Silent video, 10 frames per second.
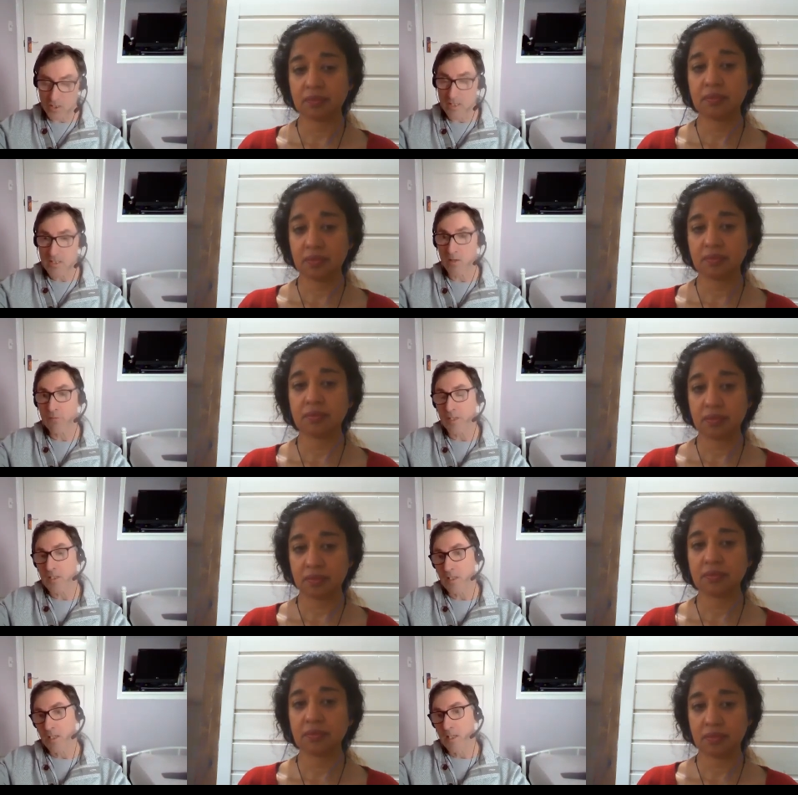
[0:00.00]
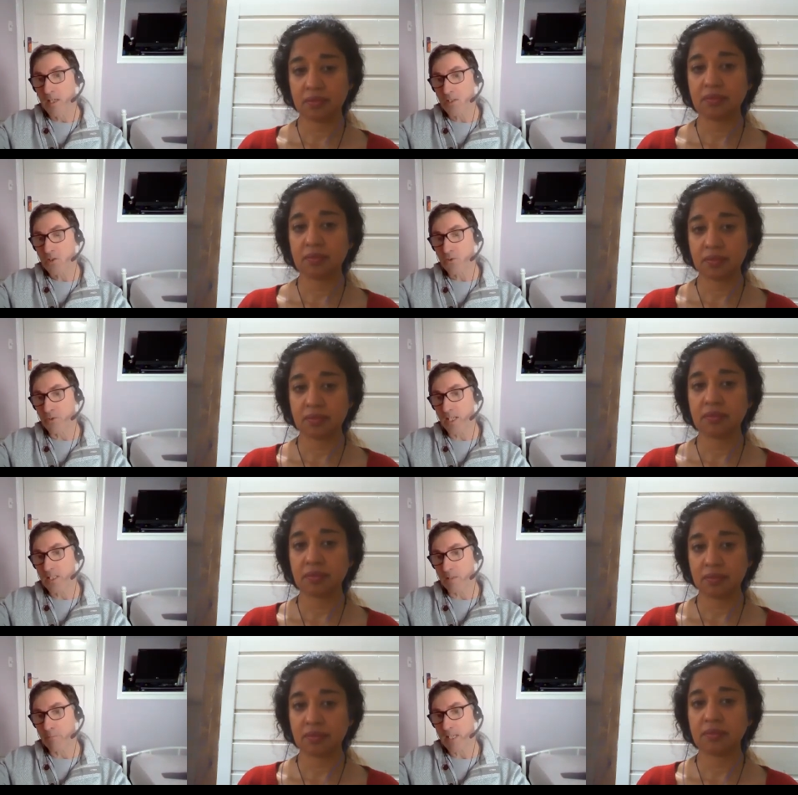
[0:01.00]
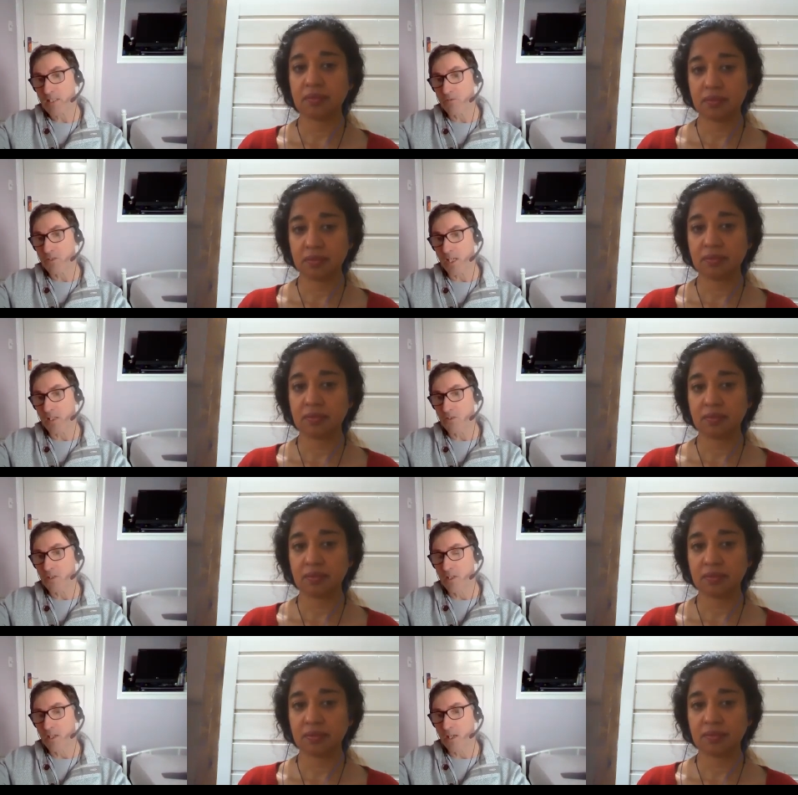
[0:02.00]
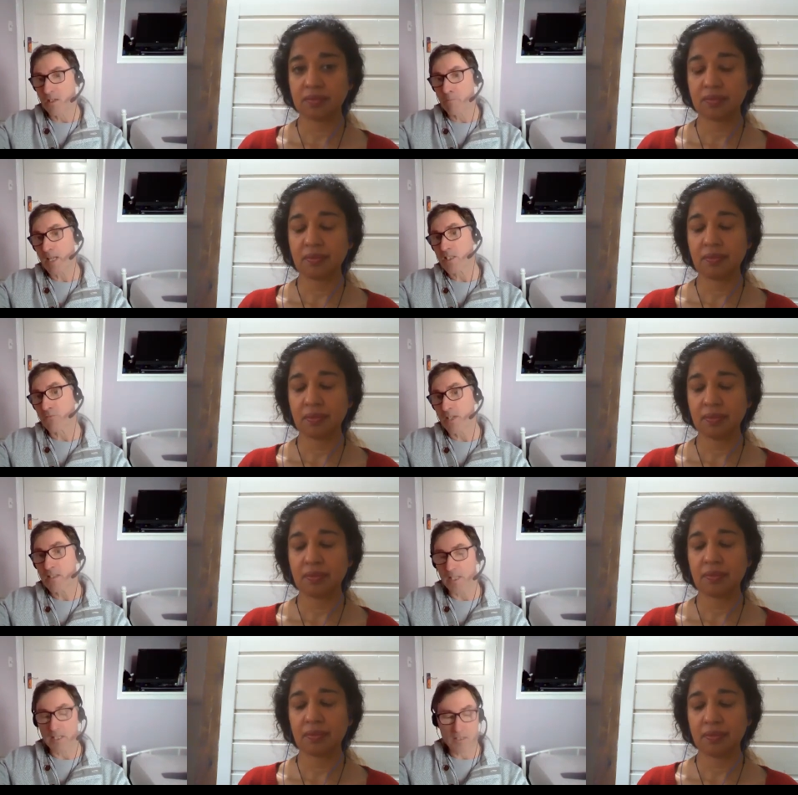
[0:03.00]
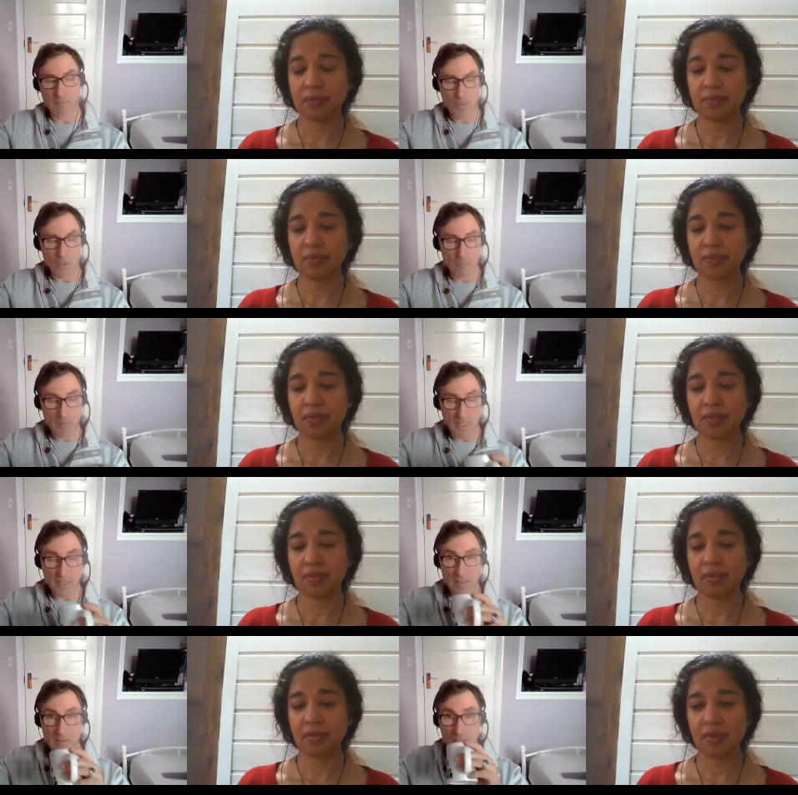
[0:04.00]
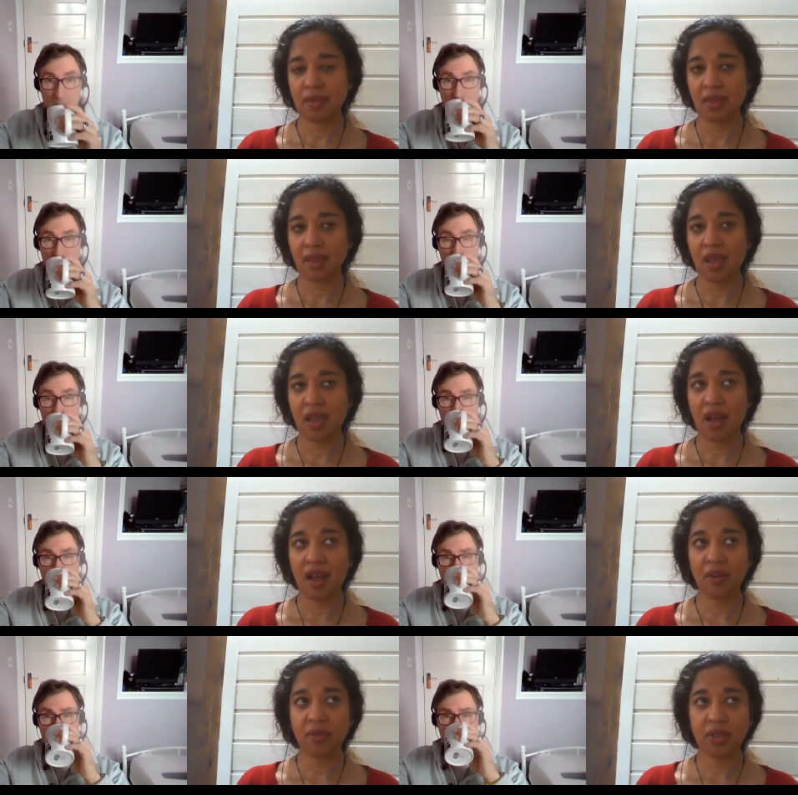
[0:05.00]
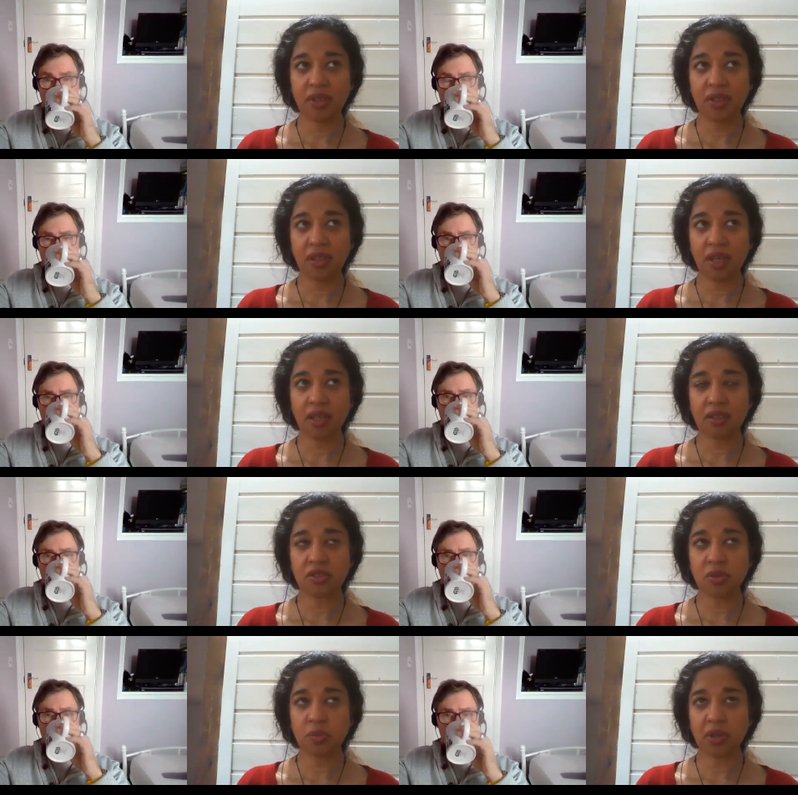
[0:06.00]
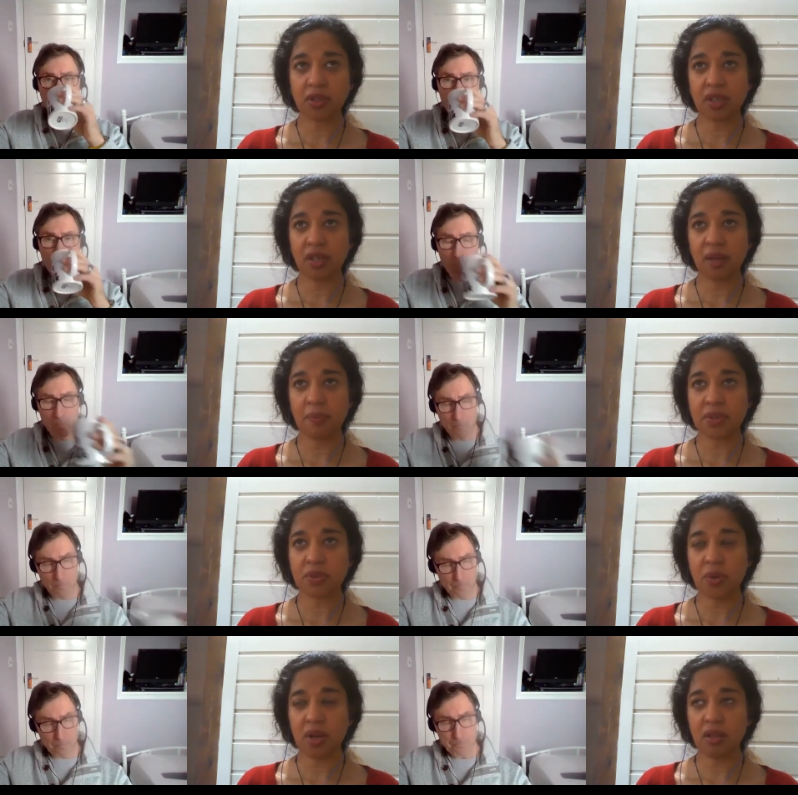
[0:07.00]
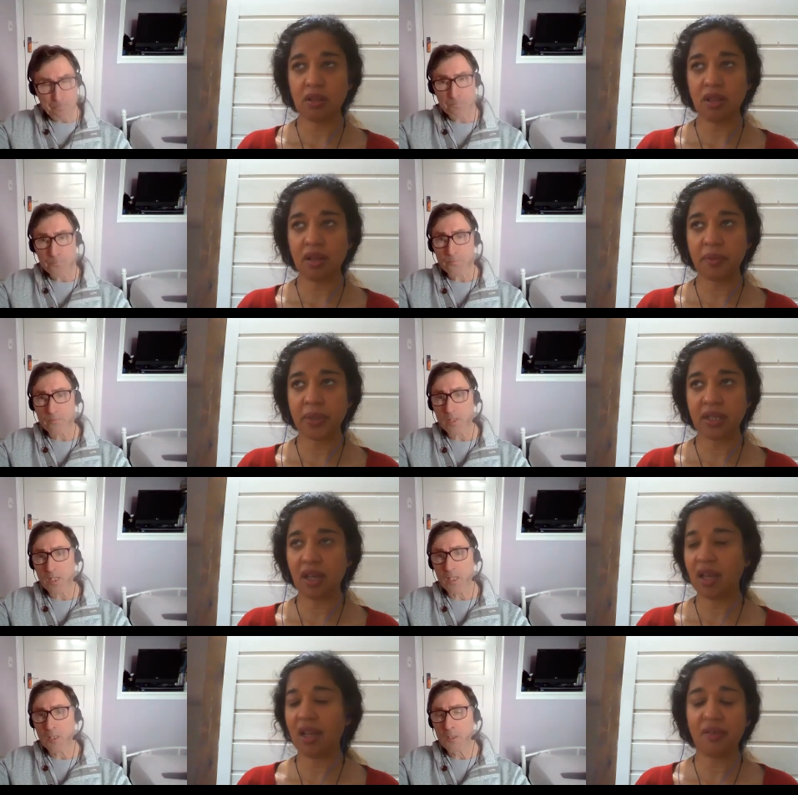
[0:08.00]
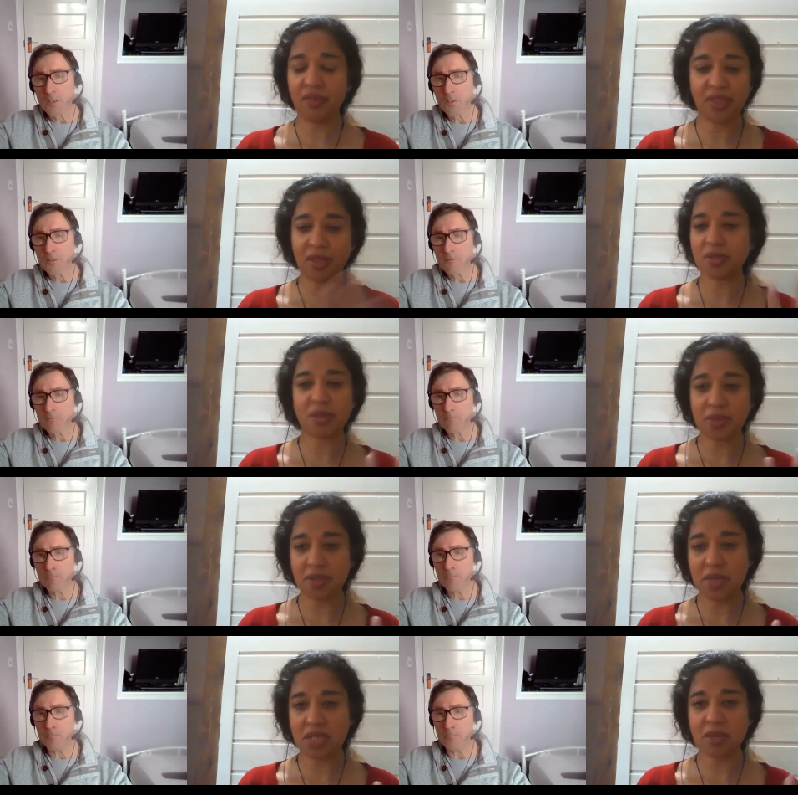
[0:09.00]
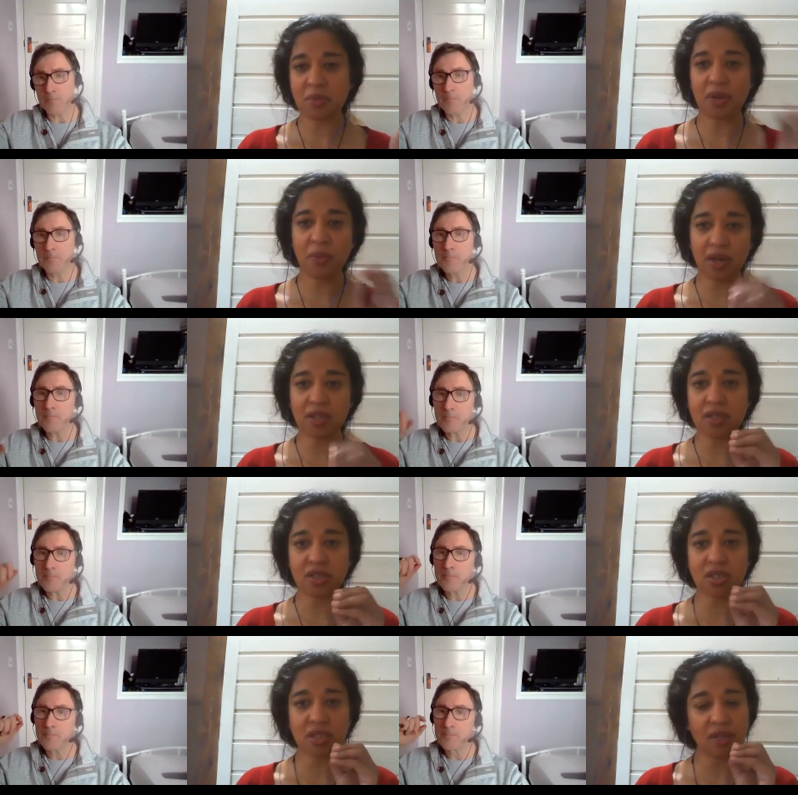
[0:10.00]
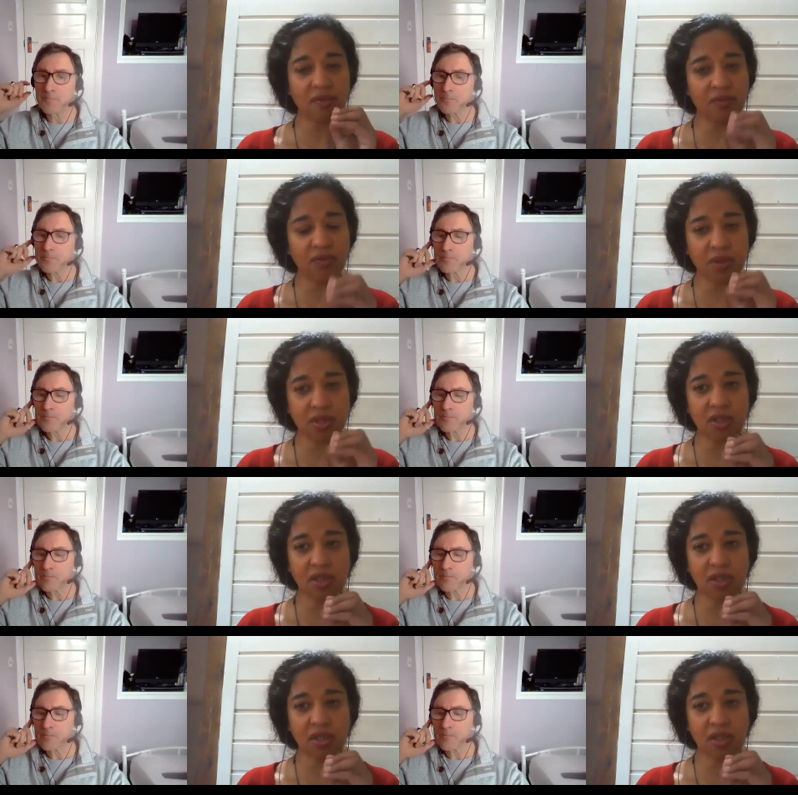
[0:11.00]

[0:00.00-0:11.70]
Speaker 1: itself is, is creating massive change and a massive rethink on the planet, I think.
Speaker 2: I really like that you brought that up as well. I mean, everything you said was amazing, but I wanted to just focus on